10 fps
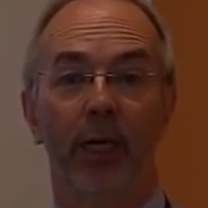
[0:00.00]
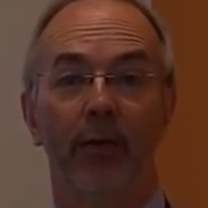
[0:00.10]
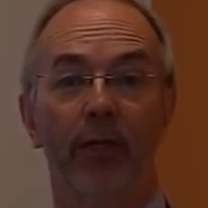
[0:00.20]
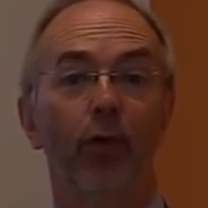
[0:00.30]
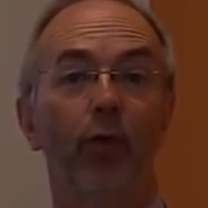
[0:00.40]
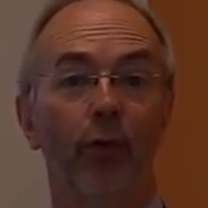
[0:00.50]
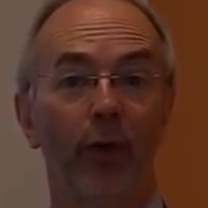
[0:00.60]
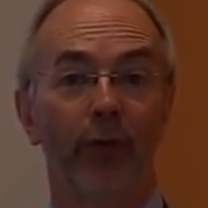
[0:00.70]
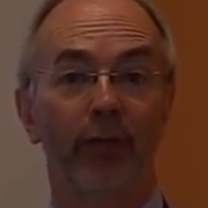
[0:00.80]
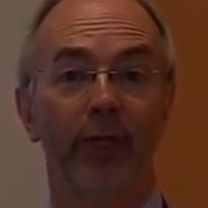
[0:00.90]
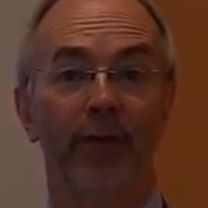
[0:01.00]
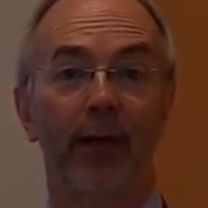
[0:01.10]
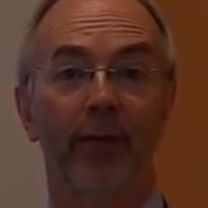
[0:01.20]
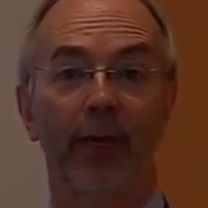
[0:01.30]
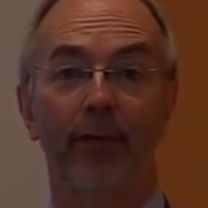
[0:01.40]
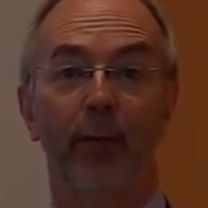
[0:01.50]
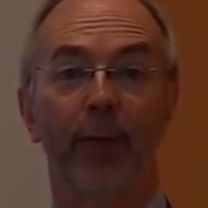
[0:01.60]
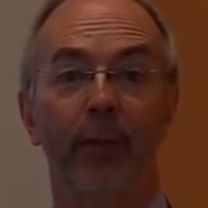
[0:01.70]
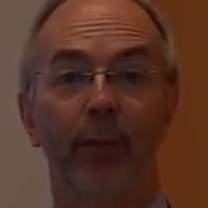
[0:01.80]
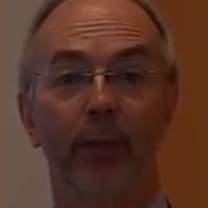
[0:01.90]
There's an awful lot of stuff out there for
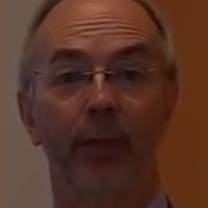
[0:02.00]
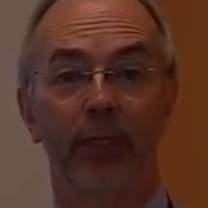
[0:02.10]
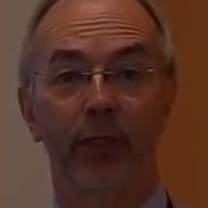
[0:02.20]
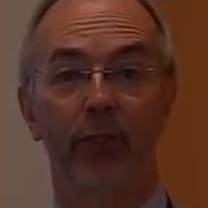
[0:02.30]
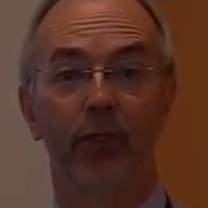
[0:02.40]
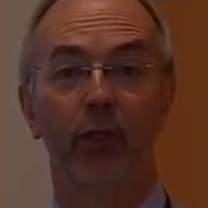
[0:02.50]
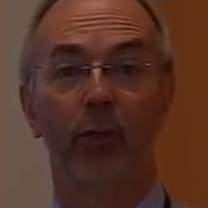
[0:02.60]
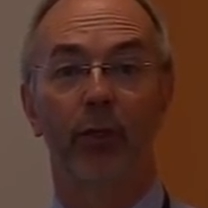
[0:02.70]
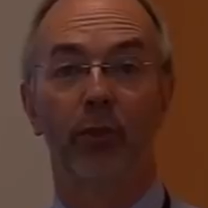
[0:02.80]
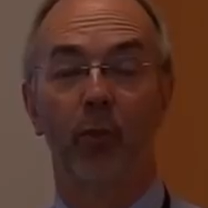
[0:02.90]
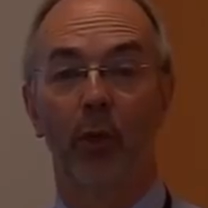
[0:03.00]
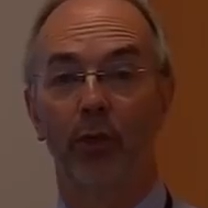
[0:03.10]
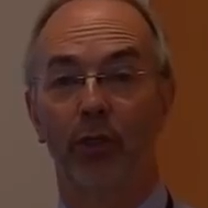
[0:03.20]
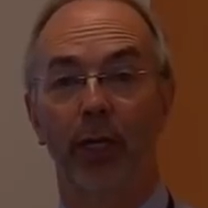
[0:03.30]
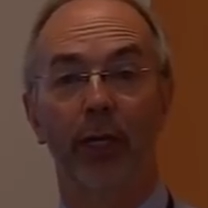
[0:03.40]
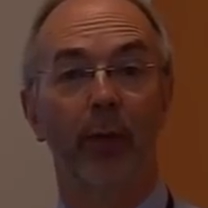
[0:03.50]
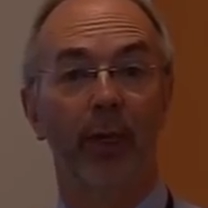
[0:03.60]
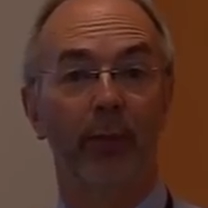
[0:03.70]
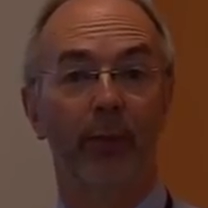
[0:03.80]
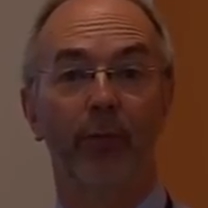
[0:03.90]
people to listen to and to watch, and I know a
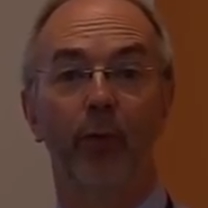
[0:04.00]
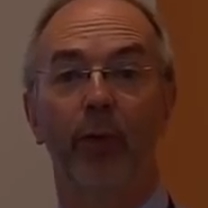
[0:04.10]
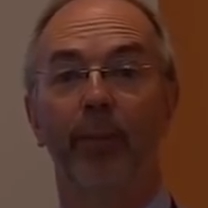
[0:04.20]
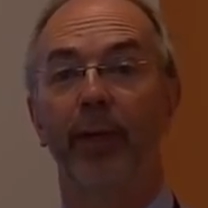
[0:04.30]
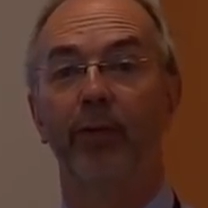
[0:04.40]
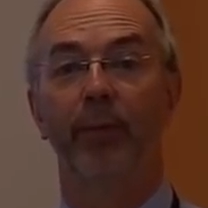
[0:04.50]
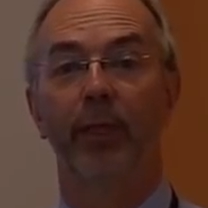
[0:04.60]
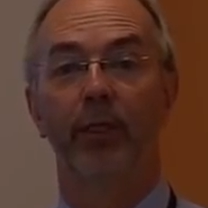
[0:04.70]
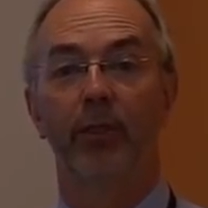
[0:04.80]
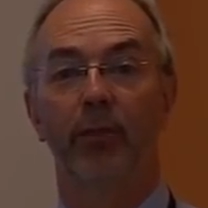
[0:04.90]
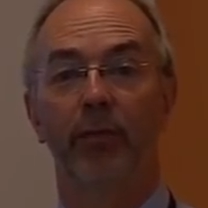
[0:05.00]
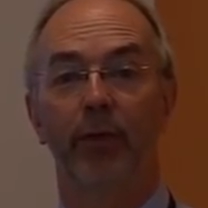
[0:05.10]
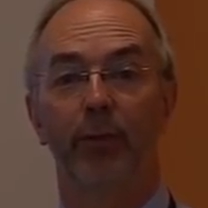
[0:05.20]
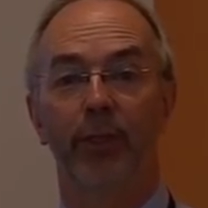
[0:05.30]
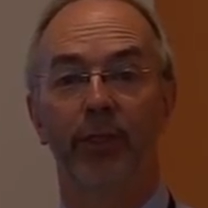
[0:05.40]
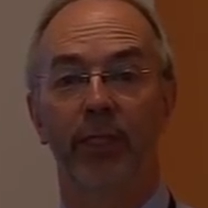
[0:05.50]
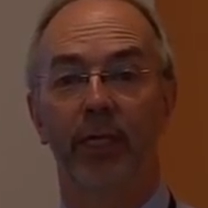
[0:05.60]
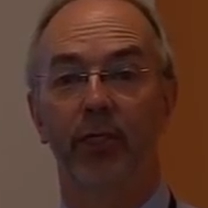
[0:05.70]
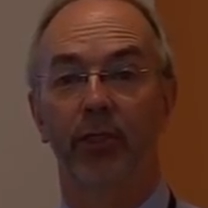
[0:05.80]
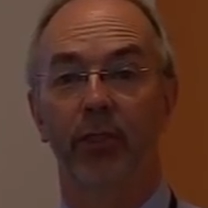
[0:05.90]
number of you might have been to various
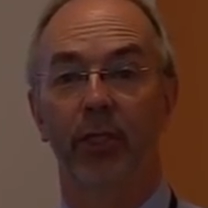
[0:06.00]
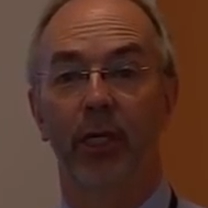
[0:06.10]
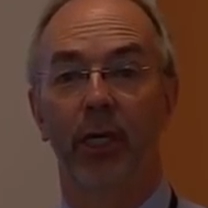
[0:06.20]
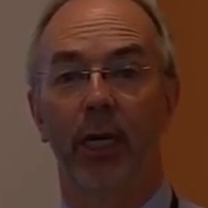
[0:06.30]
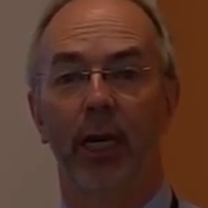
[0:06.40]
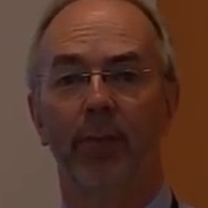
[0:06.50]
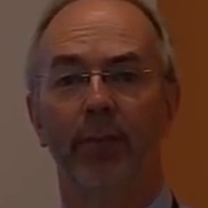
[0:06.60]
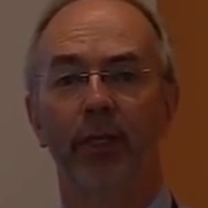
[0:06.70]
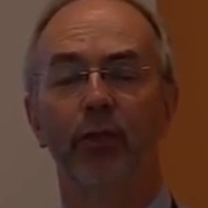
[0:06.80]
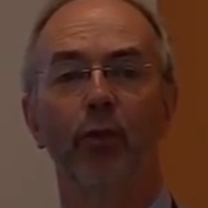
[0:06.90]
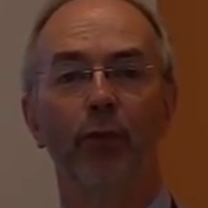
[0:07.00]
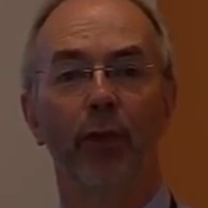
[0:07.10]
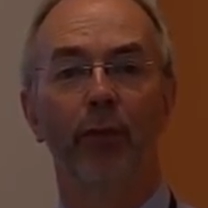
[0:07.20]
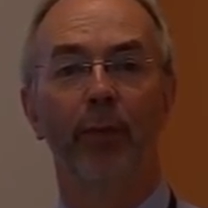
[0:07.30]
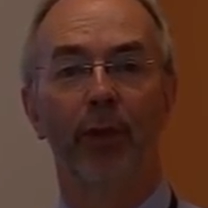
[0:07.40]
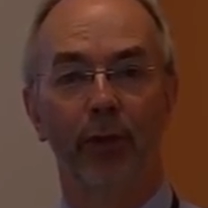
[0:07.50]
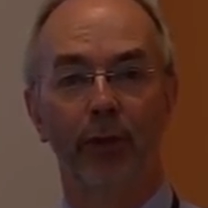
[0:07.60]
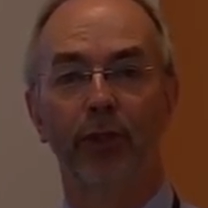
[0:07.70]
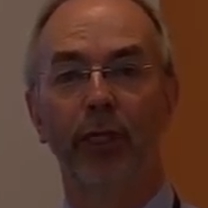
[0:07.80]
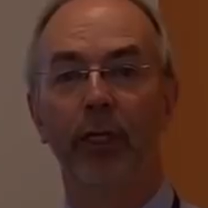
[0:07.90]
presentations. There's an awful lot of
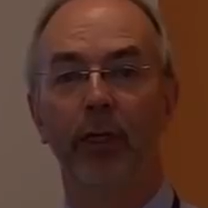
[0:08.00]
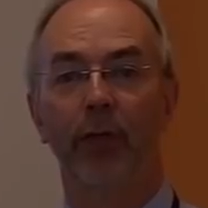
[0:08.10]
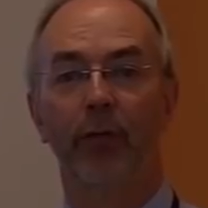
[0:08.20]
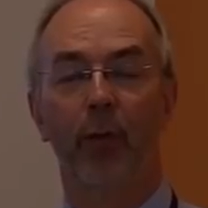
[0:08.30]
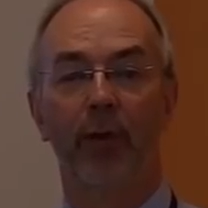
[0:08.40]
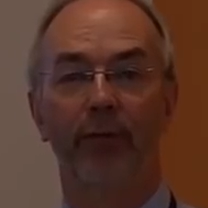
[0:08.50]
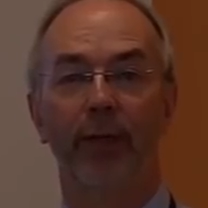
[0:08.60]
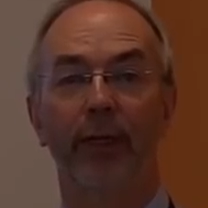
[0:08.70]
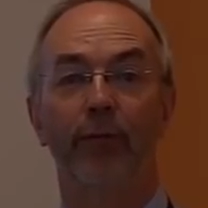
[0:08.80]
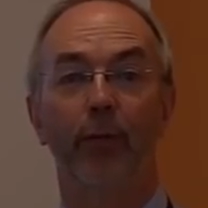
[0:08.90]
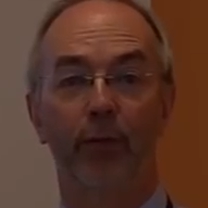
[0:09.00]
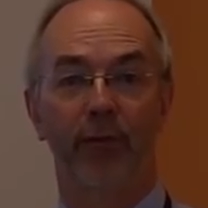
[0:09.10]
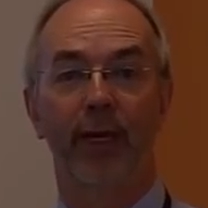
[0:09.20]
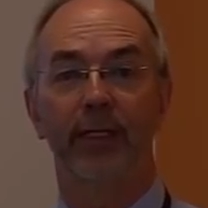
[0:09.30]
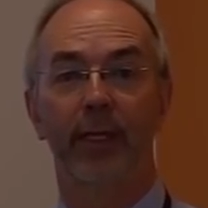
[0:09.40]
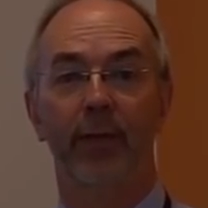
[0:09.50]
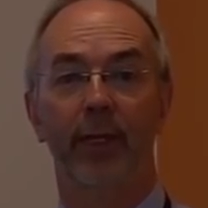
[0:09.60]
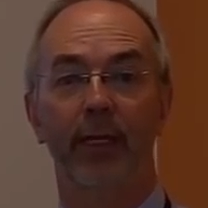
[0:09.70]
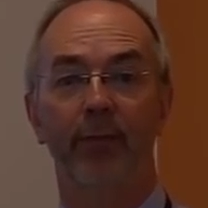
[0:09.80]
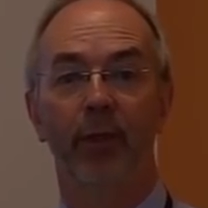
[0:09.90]
mythology and a lot of, quite frankly, false facts out
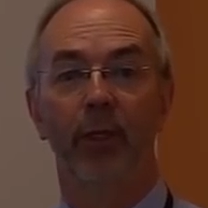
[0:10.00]
there.